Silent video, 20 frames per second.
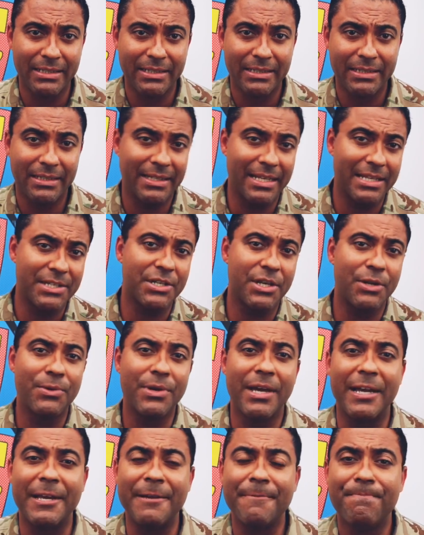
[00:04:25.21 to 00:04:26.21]
That's
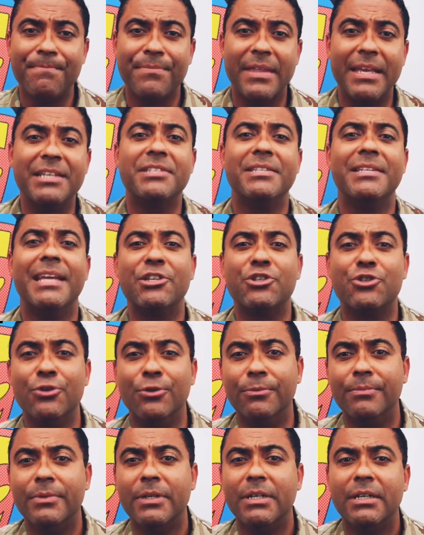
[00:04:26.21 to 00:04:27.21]
okay, it's
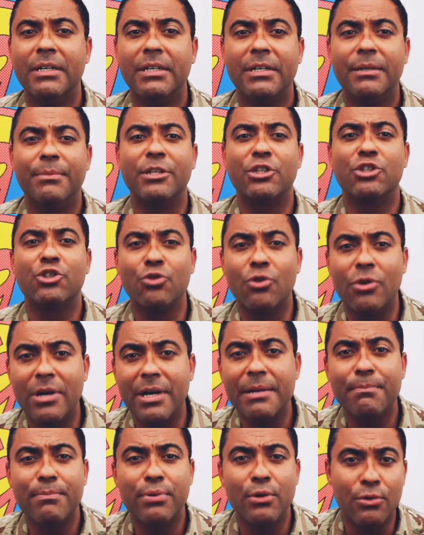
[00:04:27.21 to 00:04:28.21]
natural, but
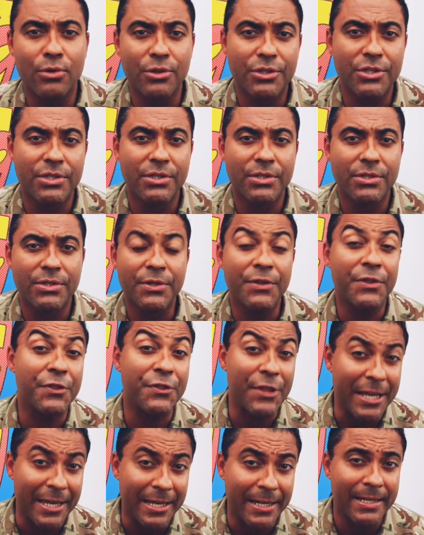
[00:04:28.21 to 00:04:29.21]
try and pause,
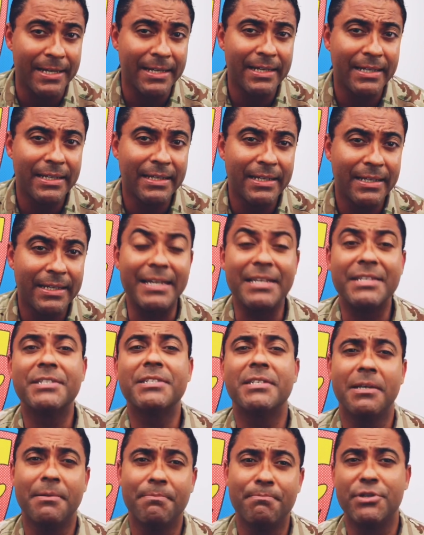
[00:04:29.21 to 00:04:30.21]
think, get
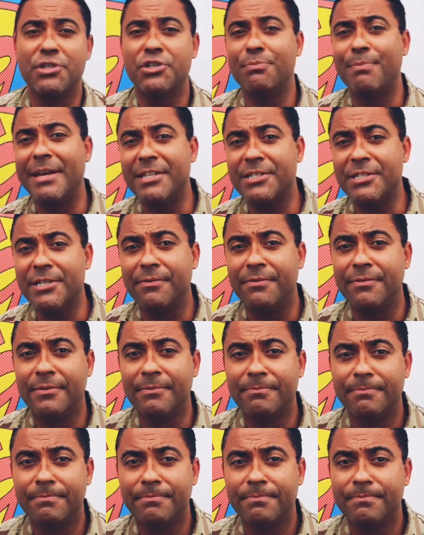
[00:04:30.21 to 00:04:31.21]
some perspective.
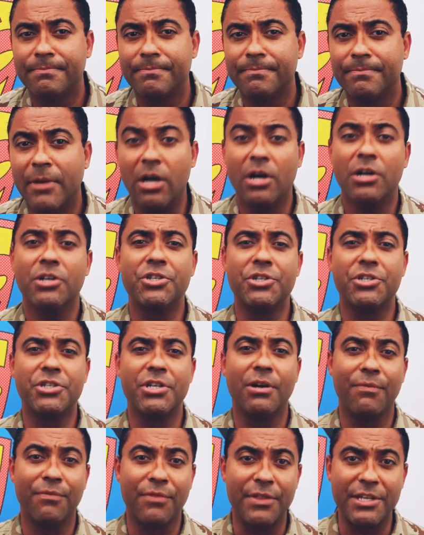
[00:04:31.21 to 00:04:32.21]
Ask
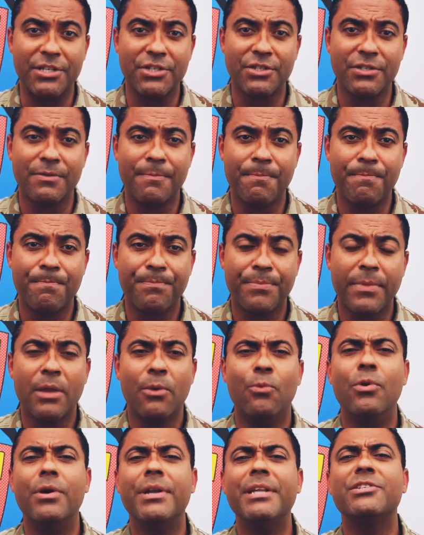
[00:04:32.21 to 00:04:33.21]
yourself this:
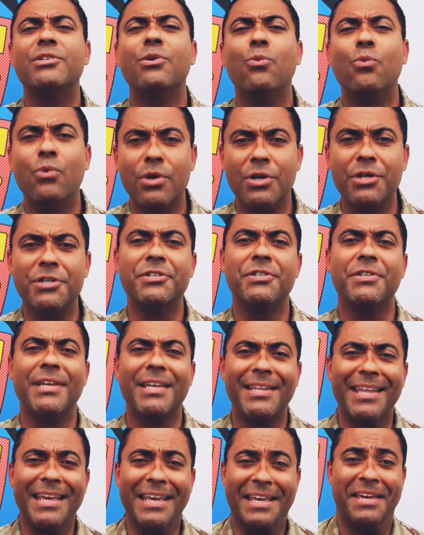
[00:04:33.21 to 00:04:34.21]
what is the worst
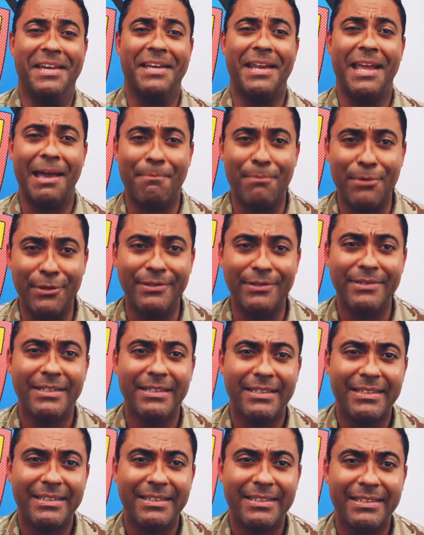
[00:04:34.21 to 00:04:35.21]
thing that can happen?
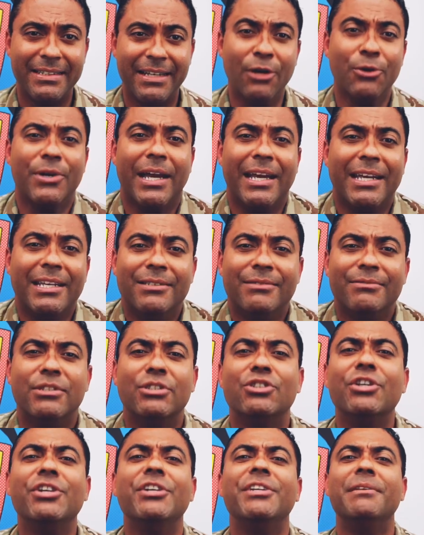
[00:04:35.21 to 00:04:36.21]
Okay,
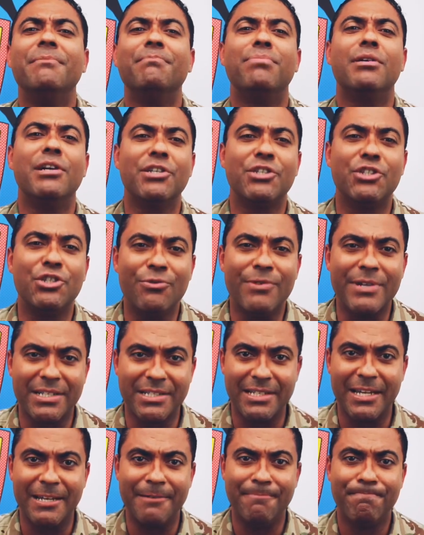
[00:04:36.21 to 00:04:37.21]
so you didn't pass your
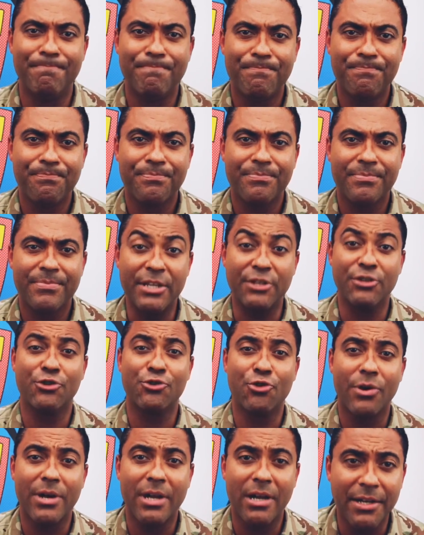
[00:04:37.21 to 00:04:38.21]
exam. Did you
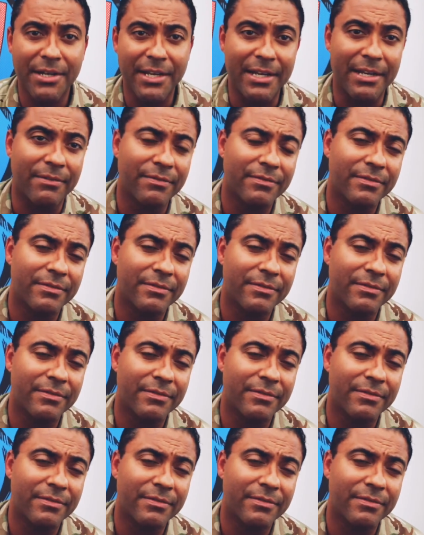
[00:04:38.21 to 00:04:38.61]
try hard enough?